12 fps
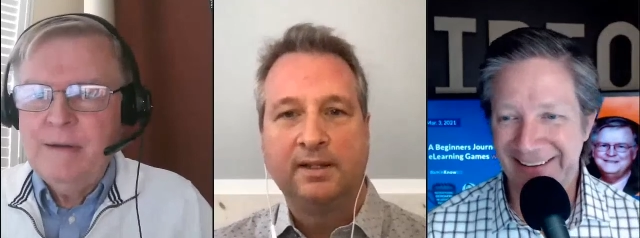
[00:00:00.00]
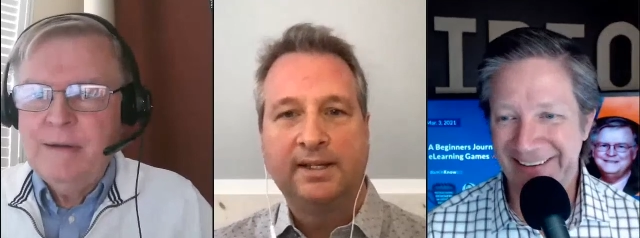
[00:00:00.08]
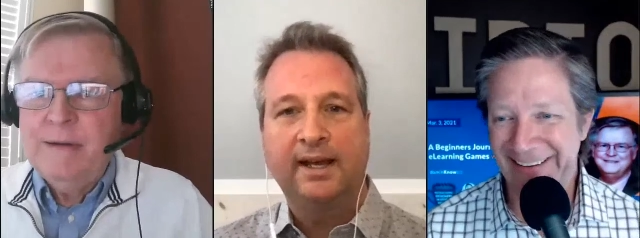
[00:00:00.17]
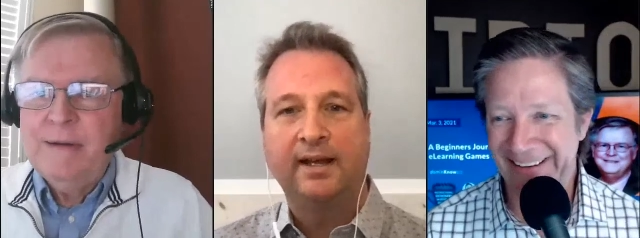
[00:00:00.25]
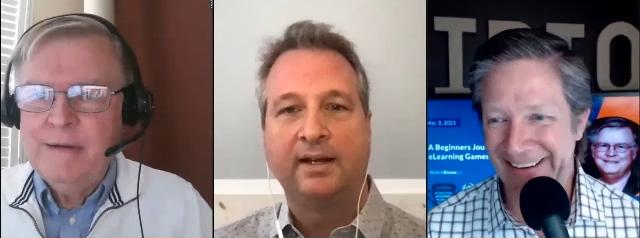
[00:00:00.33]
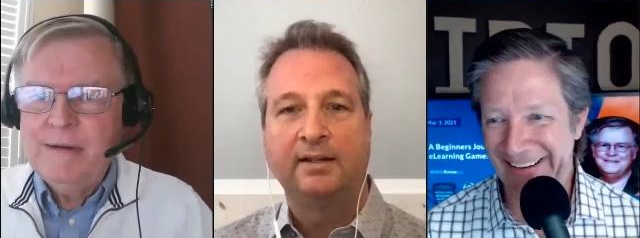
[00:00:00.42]

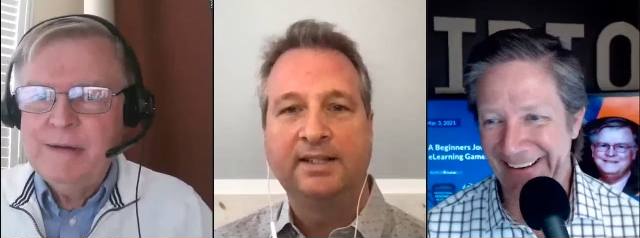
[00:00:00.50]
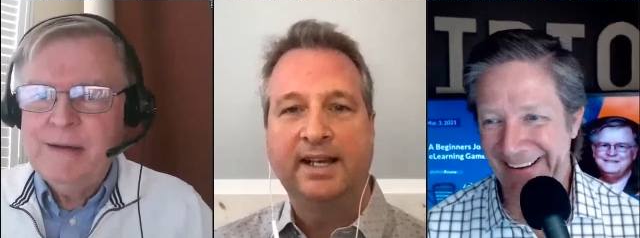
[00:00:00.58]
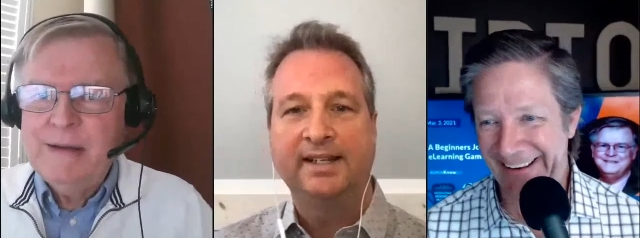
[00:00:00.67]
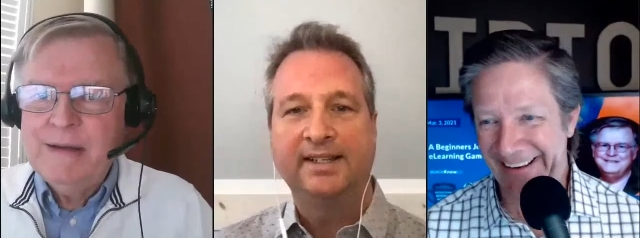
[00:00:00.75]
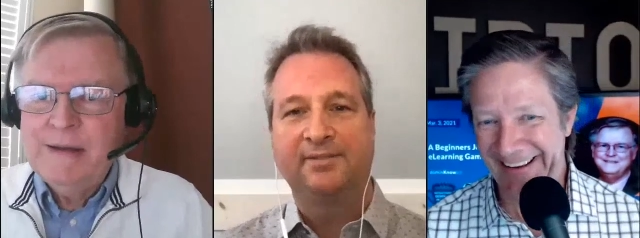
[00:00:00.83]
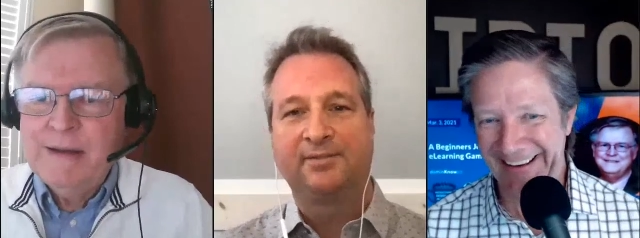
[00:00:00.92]

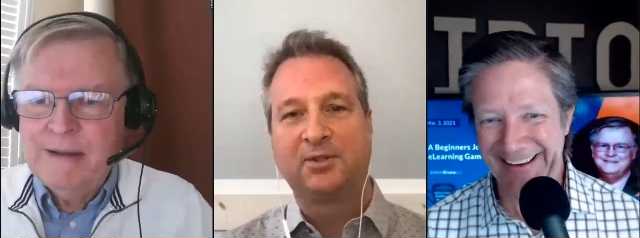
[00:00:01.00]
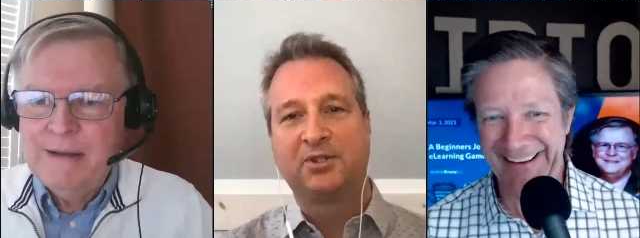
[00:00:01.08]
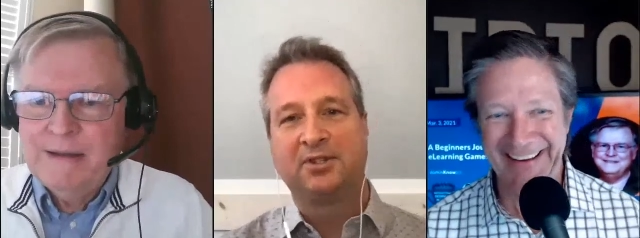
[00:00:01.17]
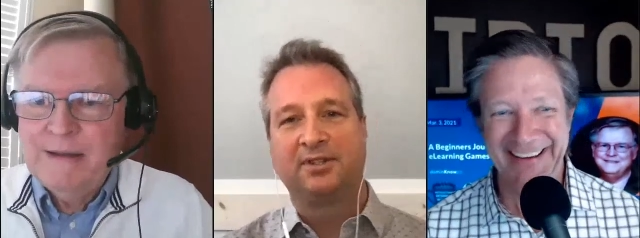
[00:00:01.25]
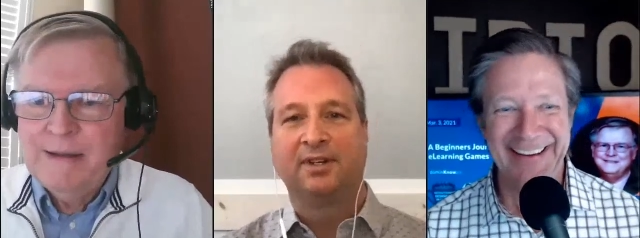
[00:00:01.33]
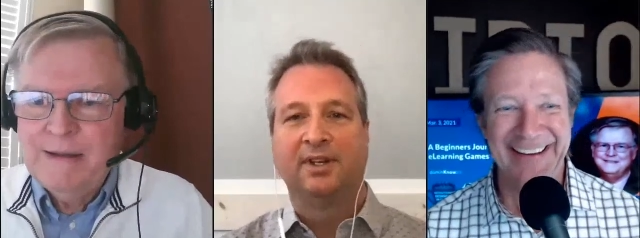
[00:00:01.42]
Speaker 1: Yeah, for
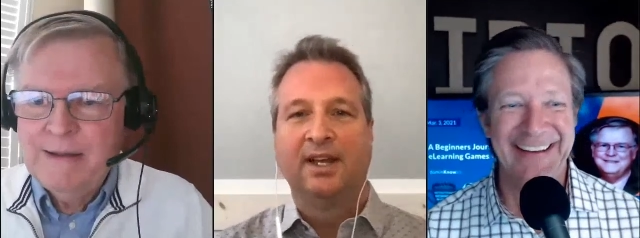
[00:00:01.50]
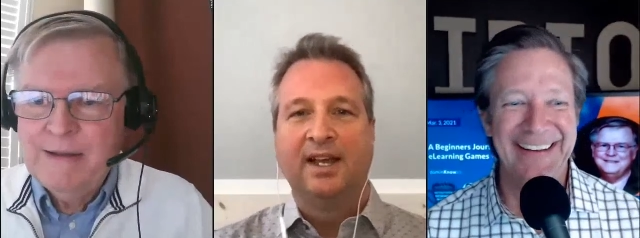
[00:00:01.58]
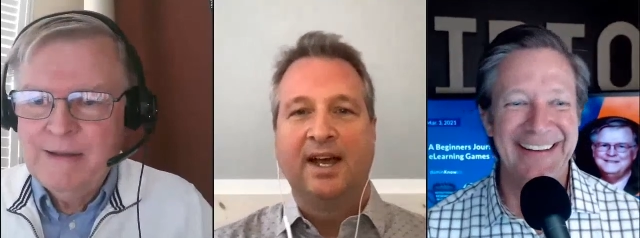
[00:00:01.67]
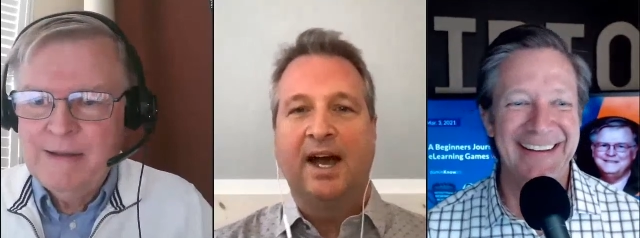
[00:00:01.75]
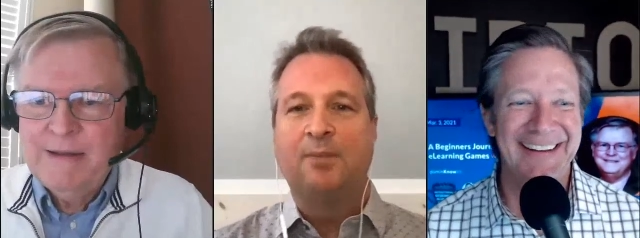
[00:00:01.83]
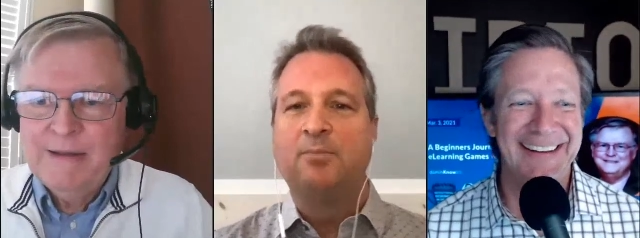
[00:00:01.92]
sure.
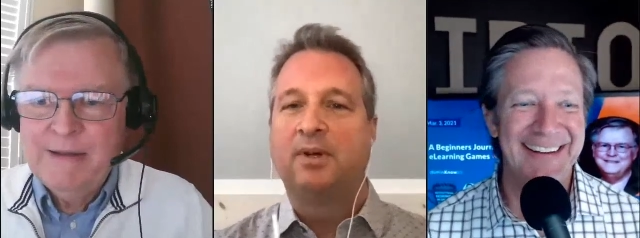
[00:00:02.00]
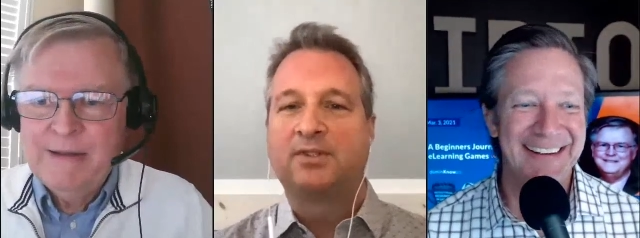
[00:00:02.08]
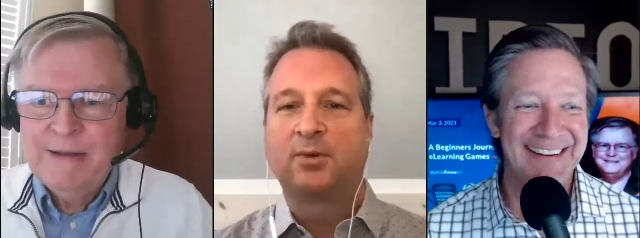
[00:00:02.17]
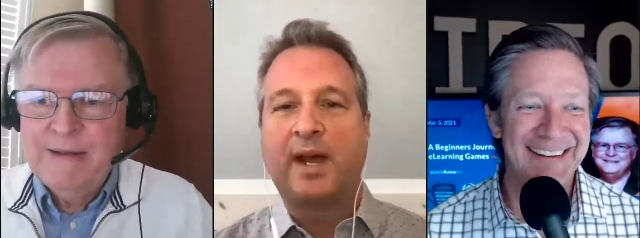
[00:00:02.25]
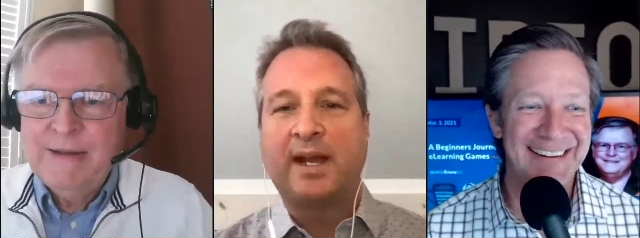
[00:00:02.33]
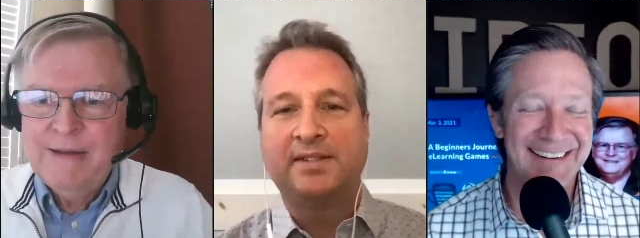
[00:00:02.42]

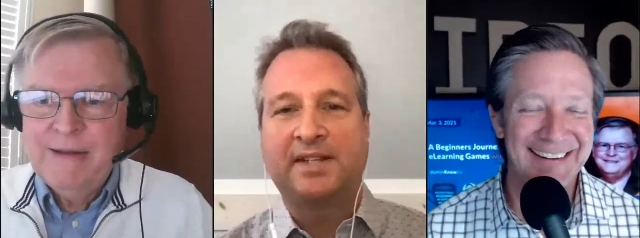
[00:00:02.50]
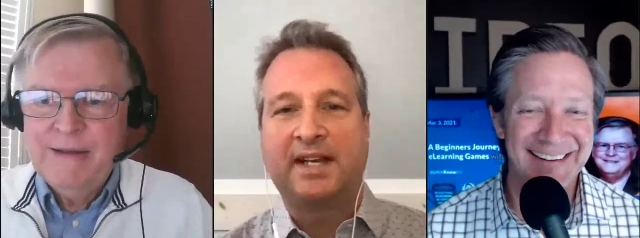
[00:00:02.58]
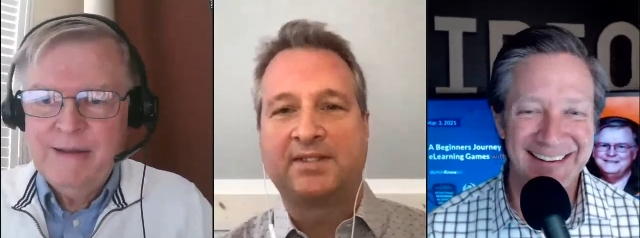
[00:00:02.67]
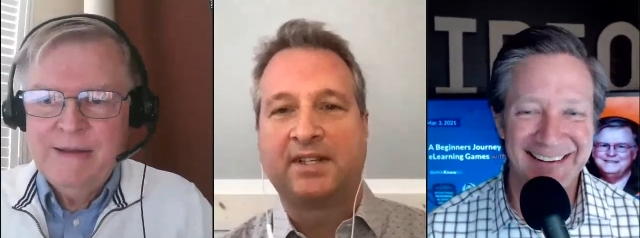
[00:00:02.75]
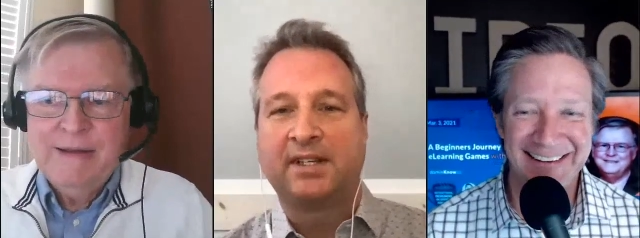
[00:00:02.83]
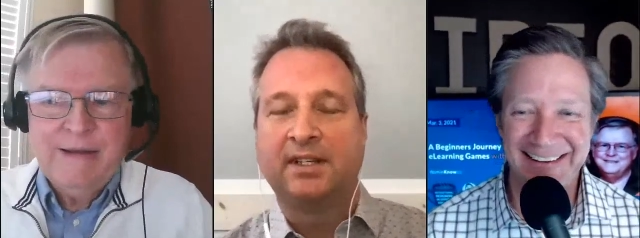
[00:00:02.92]
So Randy's
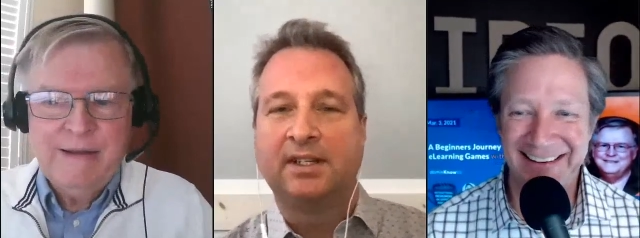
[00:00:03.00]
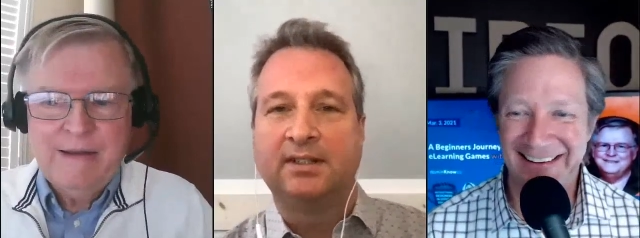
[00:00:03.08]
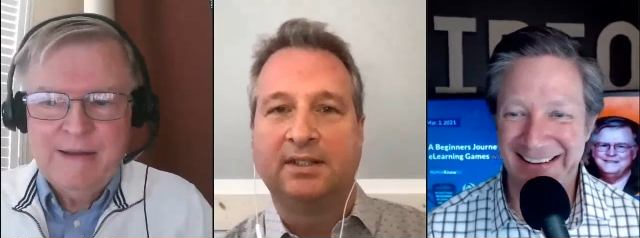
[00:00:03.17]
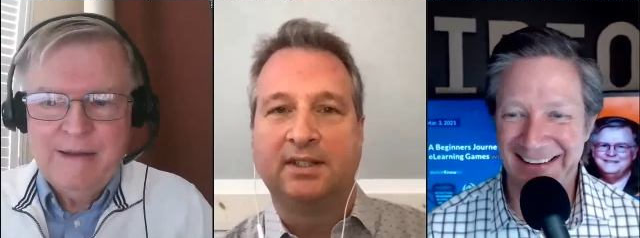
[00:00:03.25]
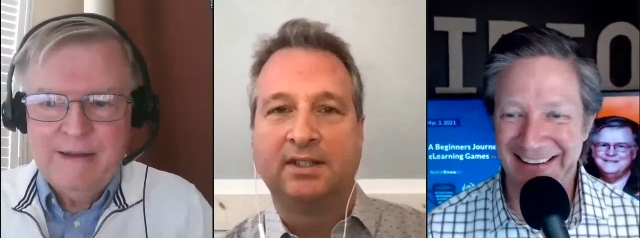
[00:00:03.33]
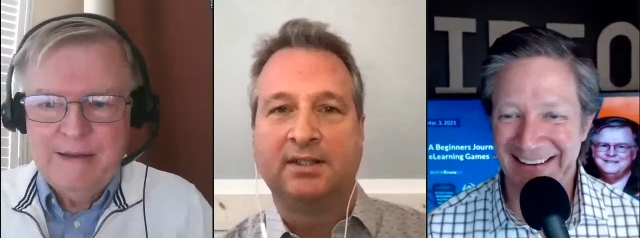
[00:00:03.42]
asking
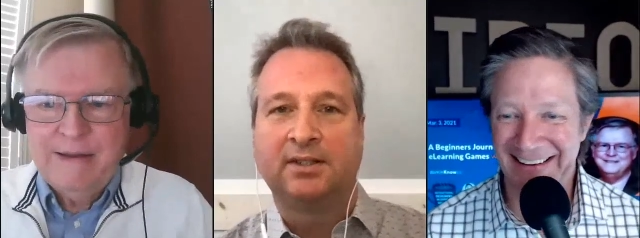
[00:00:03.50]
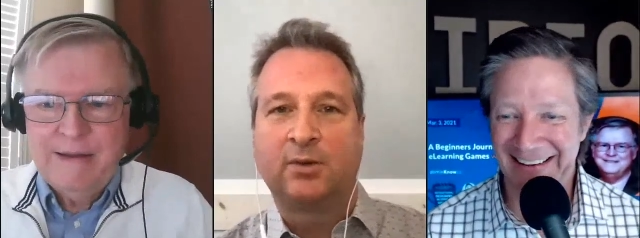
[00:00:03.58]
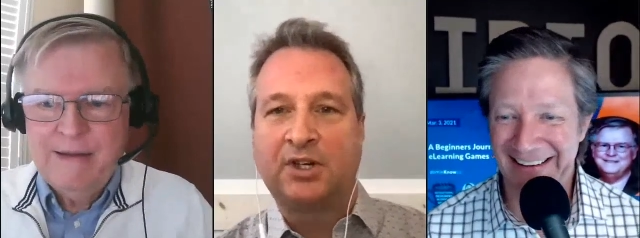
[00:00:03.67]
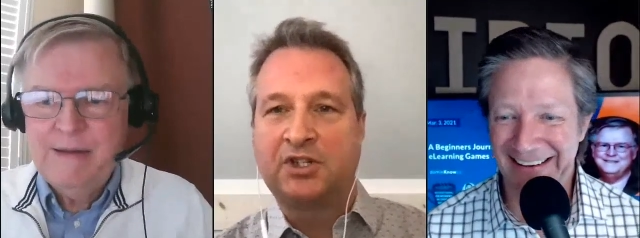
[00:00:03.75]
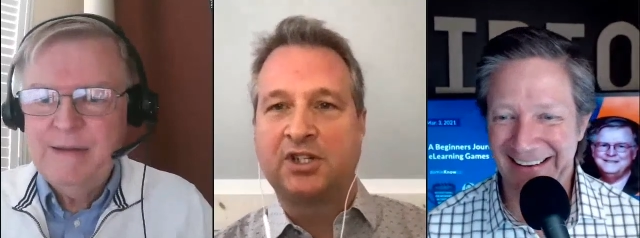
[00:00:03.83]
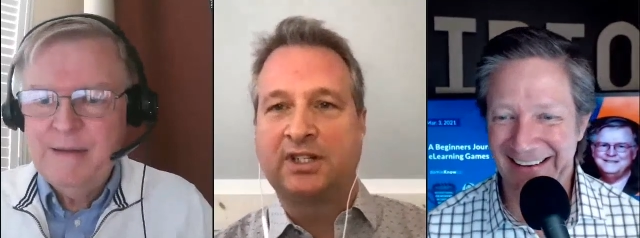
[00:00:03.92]
in the
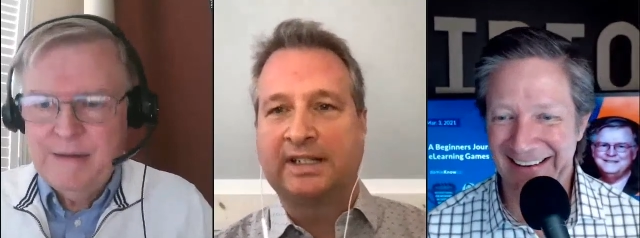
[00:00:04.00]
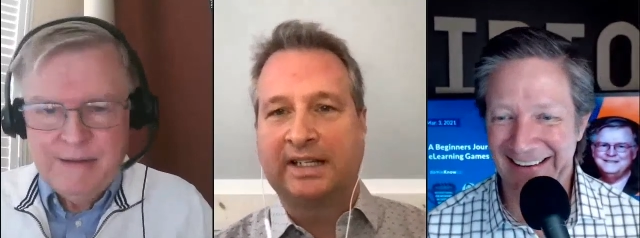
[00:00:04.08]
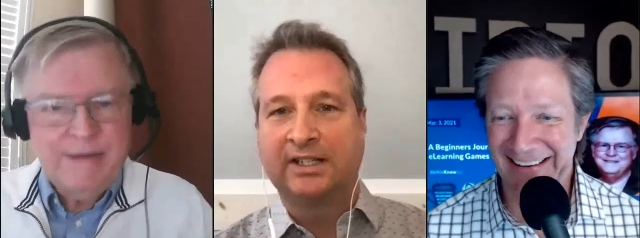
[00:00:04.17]
question and